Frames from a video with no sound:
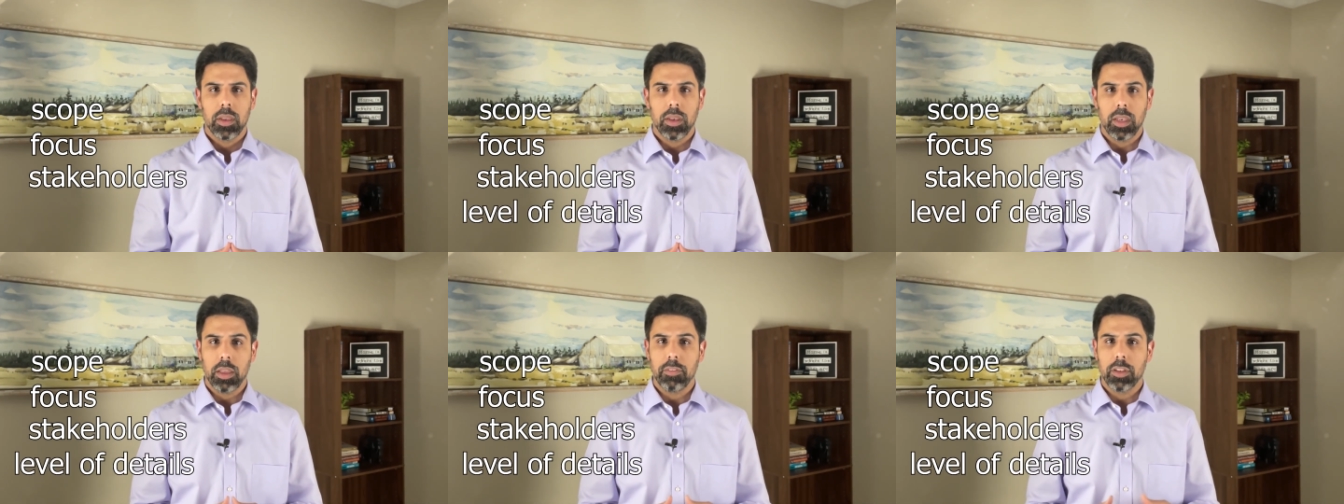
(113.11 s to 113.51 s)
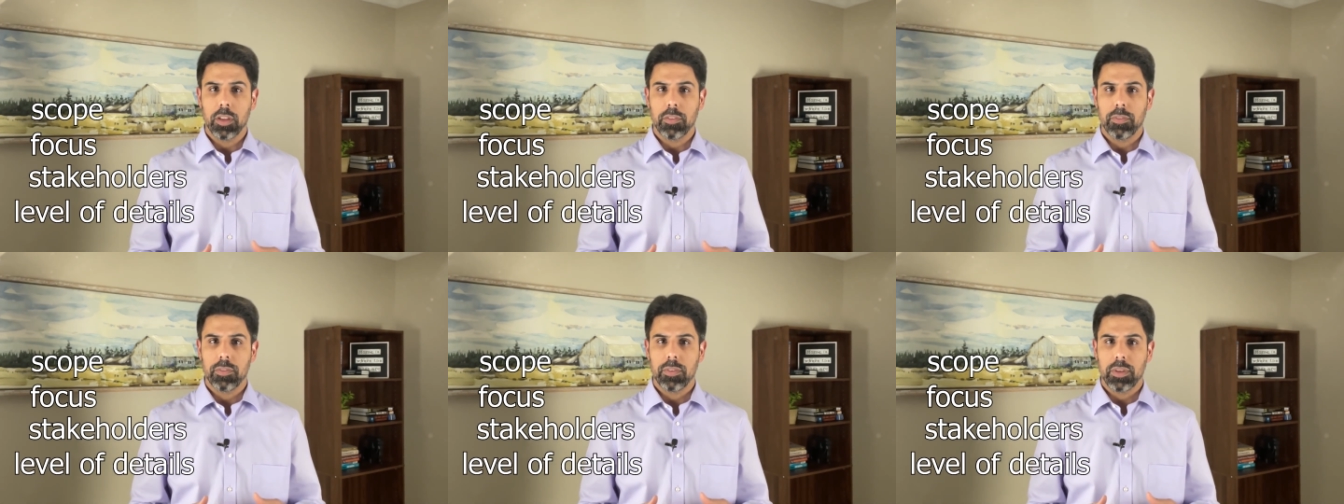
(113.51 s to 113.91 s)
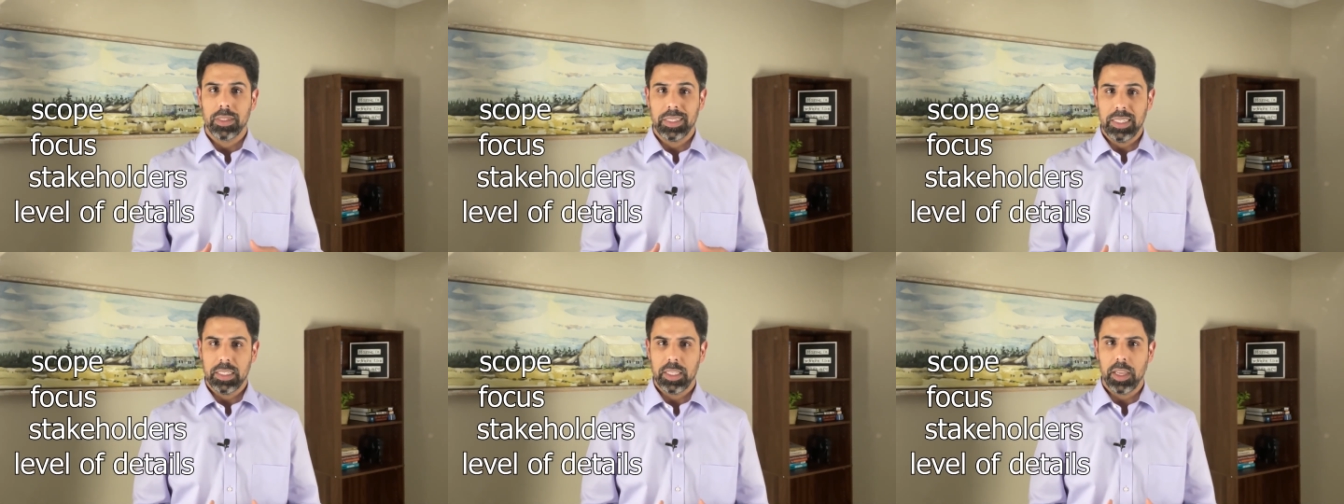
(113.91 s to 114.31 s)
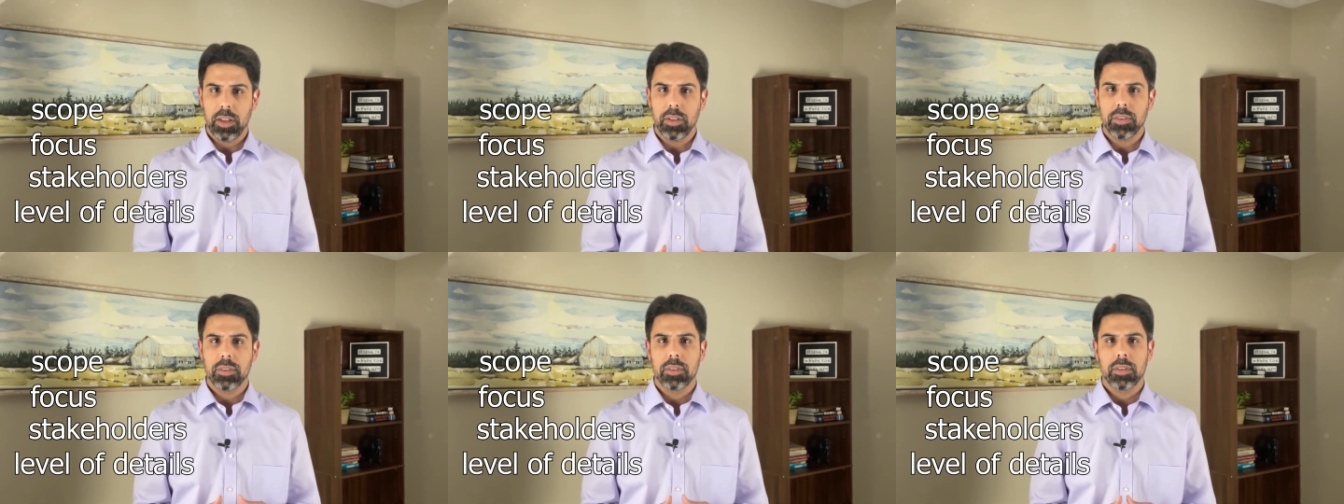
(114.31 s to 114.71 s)
level of
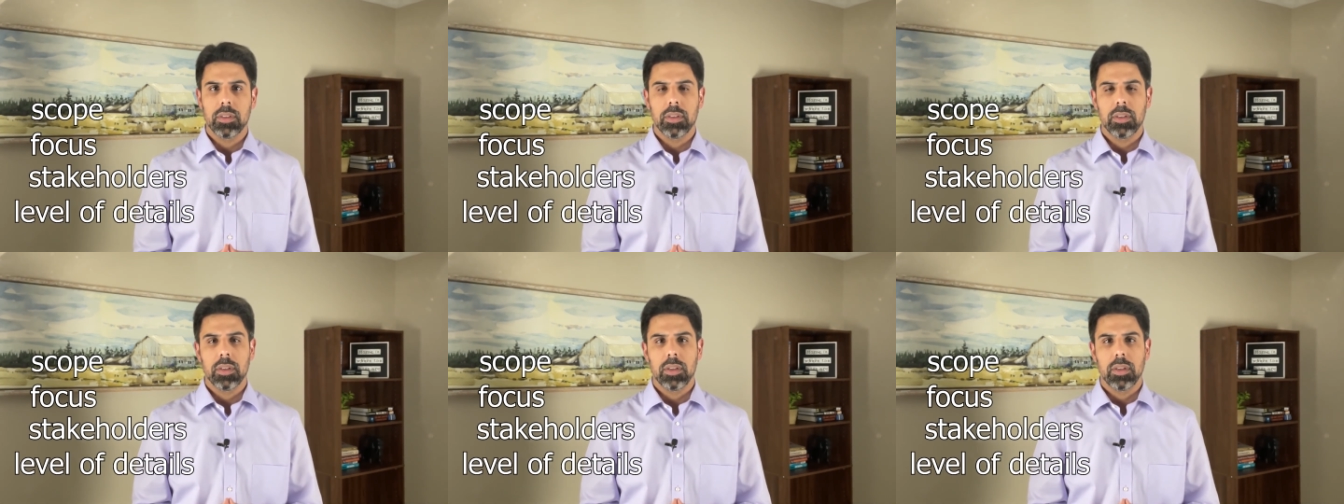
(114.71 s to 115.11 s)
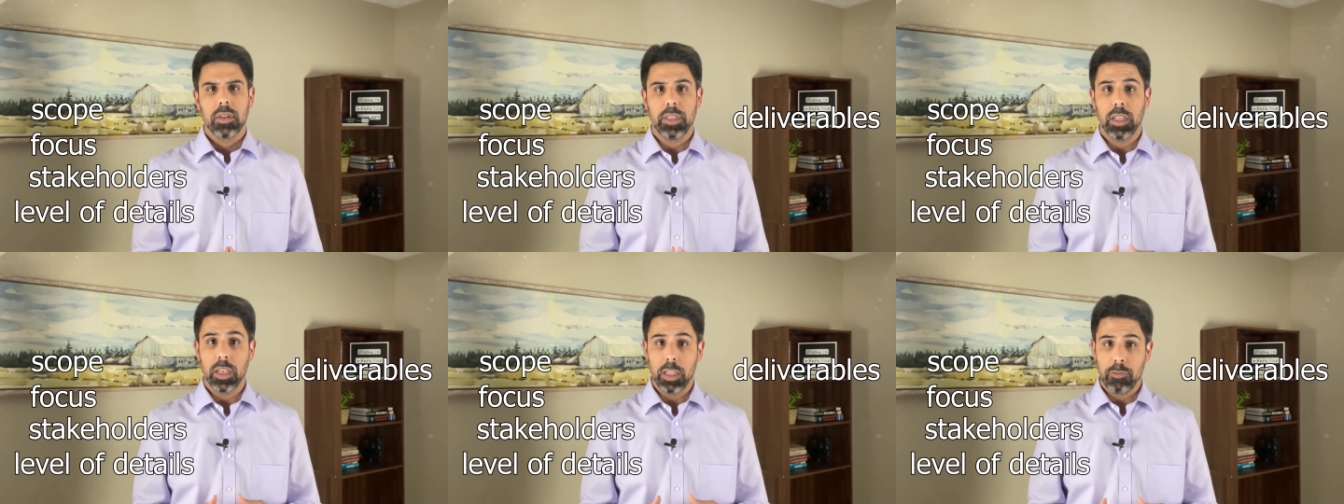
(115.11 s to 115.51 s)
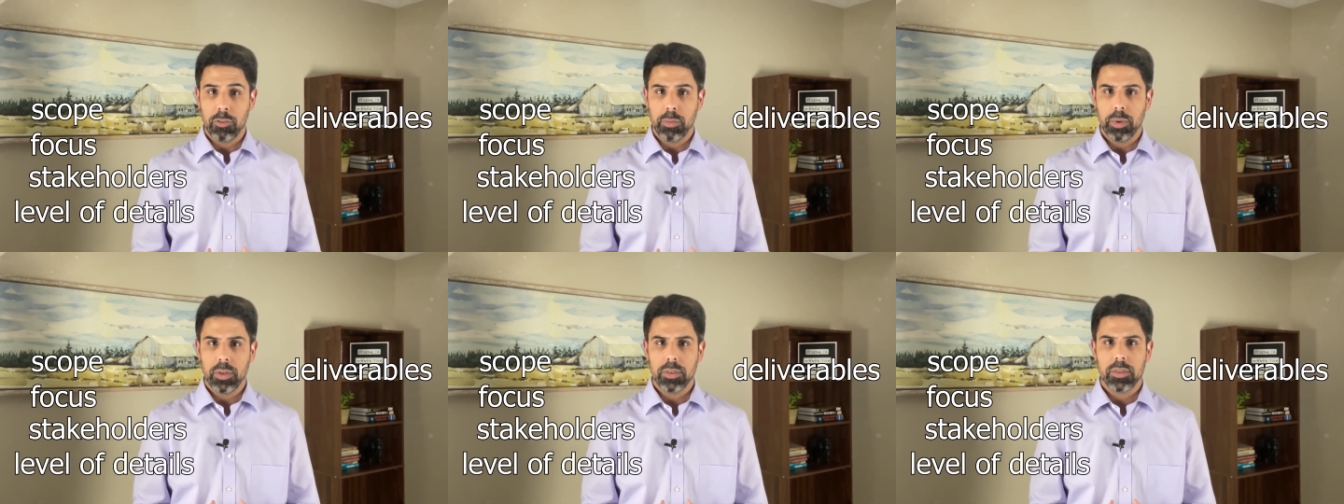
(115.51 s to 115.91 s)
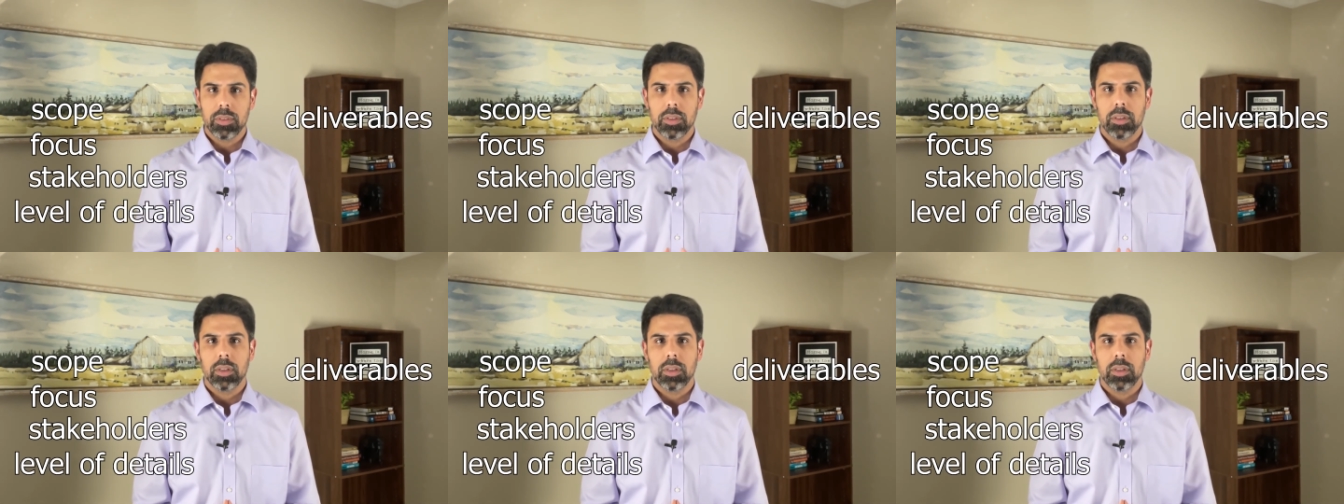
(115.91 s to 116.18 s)
details, deliverables